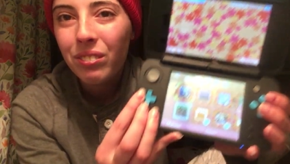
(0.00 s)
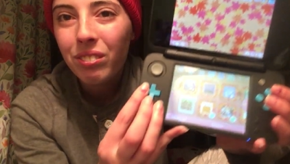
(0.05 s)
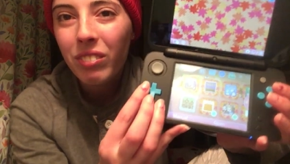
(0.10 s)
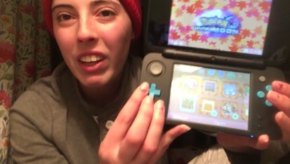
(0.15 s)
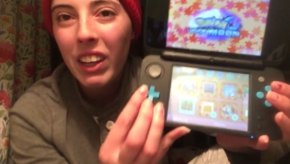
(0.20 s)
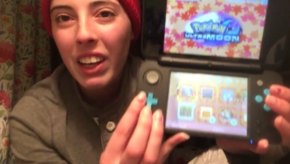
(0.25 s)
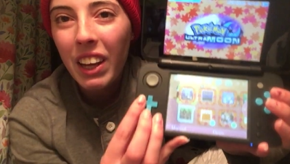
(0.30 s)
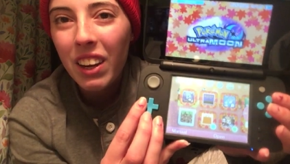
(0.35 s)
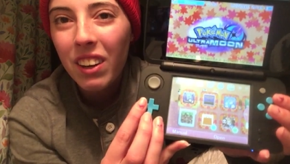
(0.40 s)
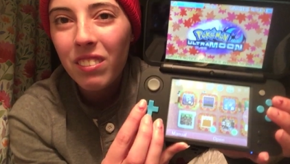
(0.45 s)

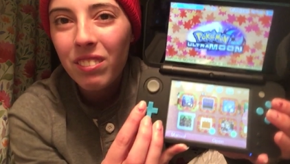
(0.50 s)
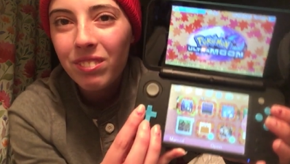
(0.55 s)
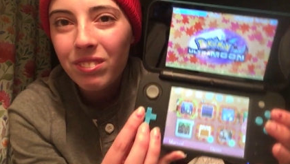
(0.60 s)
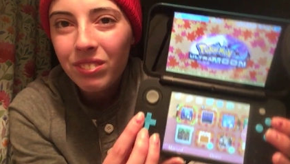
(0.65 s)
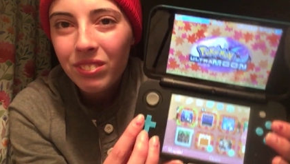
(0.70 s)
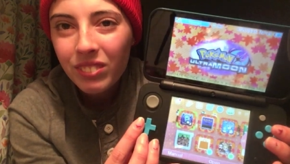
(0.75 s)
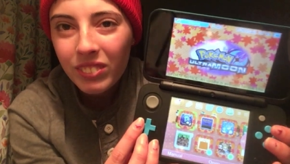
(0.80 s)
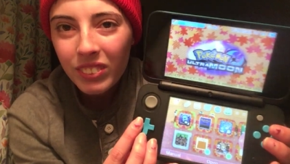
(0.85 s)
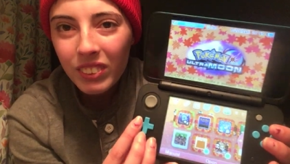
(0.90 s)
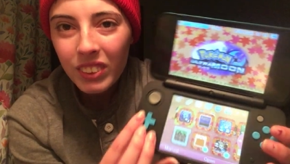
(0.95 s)
Might get it.
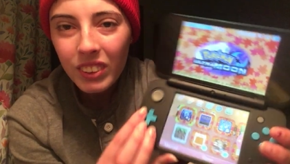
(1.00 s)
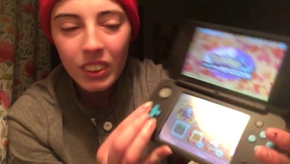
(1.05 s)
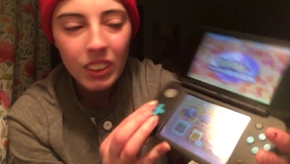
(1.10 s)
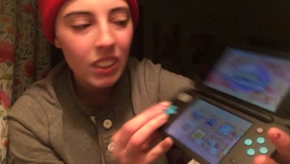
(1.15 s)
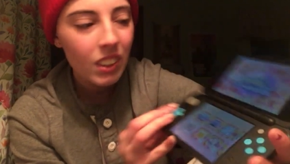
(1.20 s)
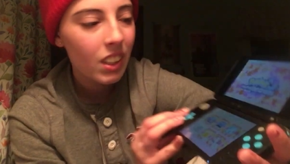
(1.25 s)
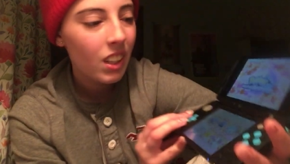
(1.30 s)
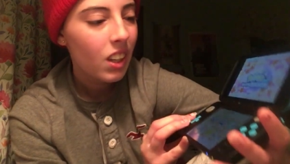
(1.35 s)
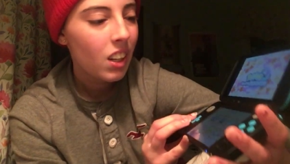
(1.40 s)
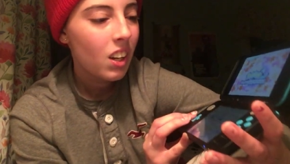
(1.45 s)

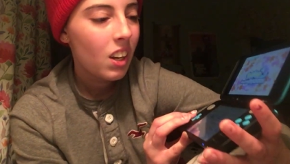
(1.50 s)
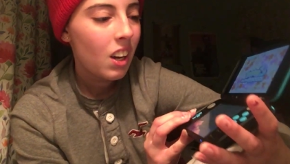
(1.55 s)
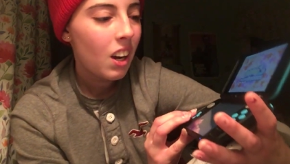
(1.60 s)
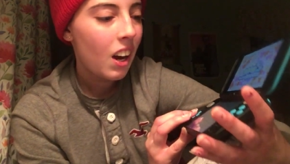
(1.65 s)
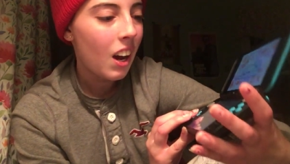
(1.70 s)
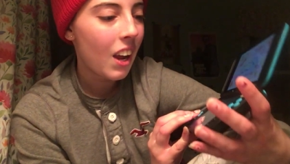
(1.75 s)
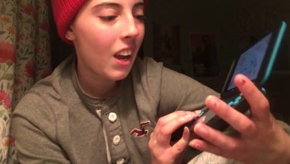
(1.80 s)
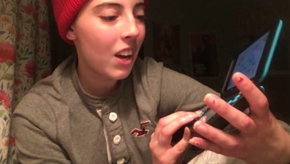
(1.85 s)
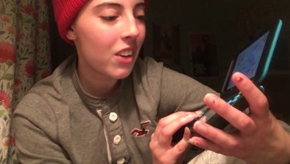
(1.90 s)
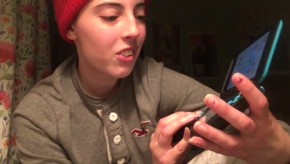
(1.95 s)

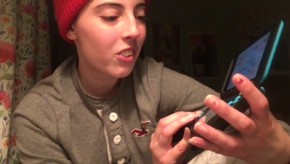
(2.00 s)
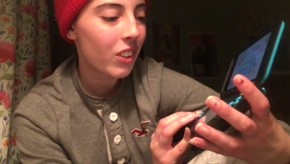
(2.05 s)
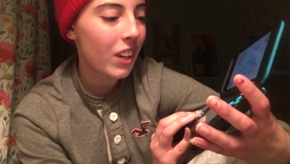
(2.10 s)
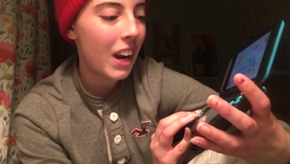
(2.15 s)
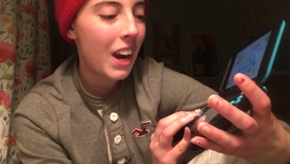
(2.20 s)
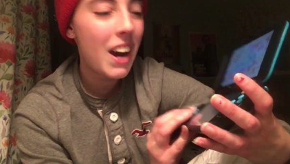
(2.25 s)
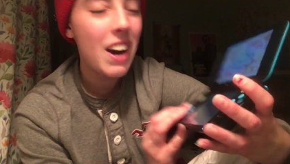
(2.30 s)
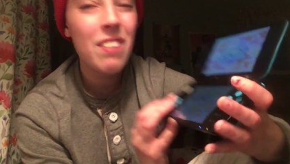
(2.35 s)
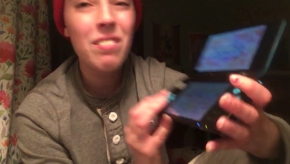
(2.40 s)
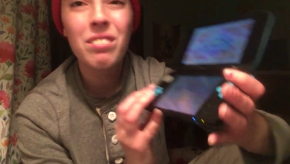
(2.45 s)
I also
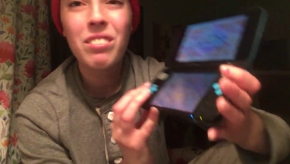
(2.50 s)
got